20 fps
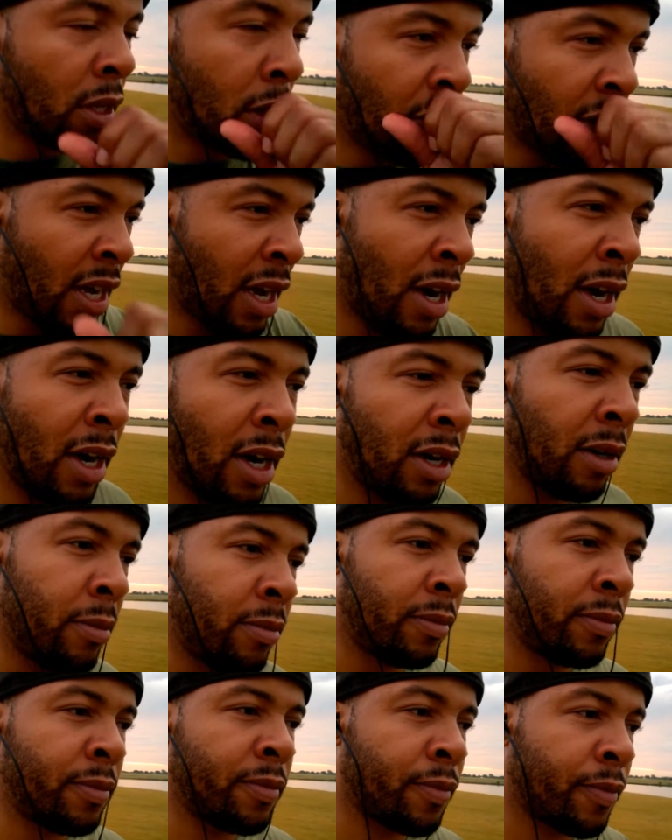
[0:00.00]
the
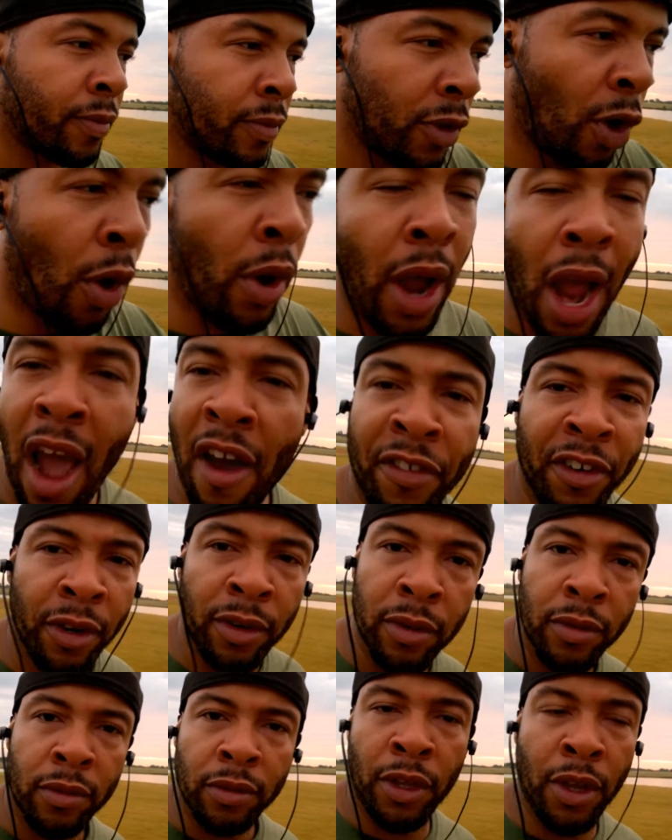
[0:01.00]
um, or
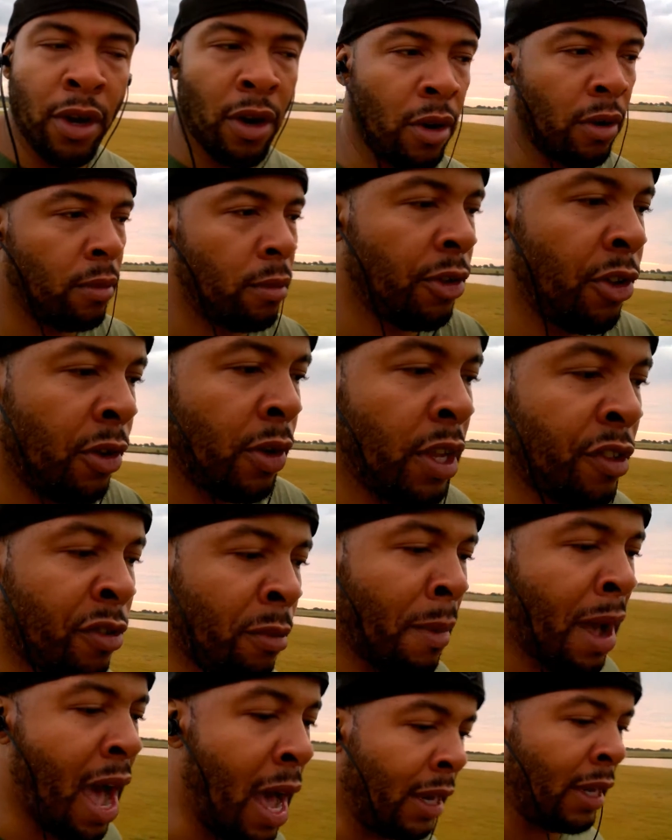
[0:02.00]
after your you get
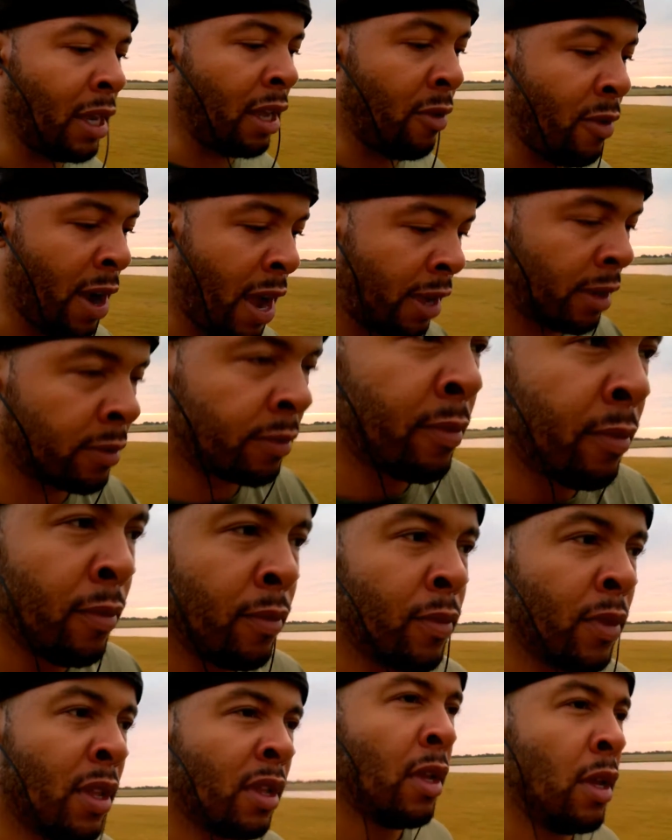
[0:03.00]
your mile in, right?
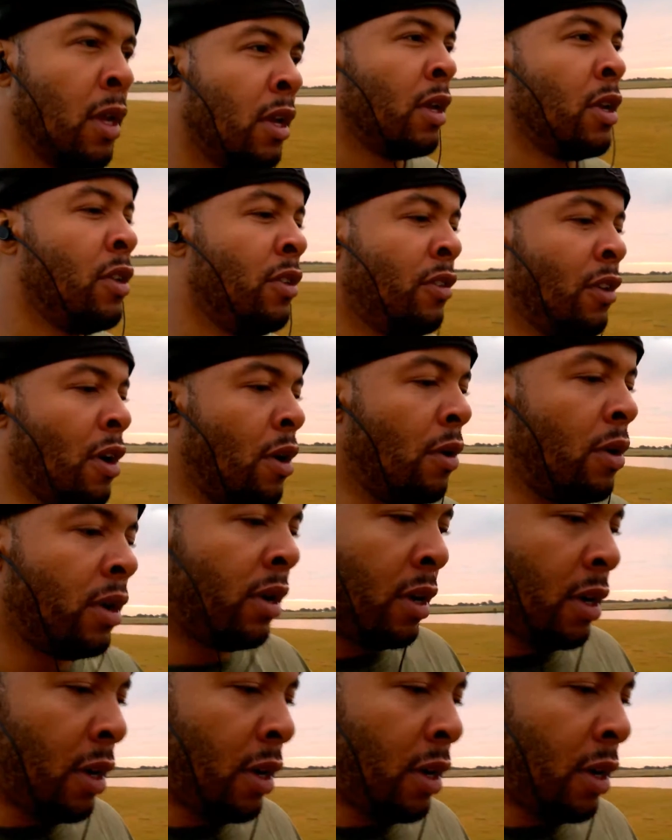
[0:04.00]
So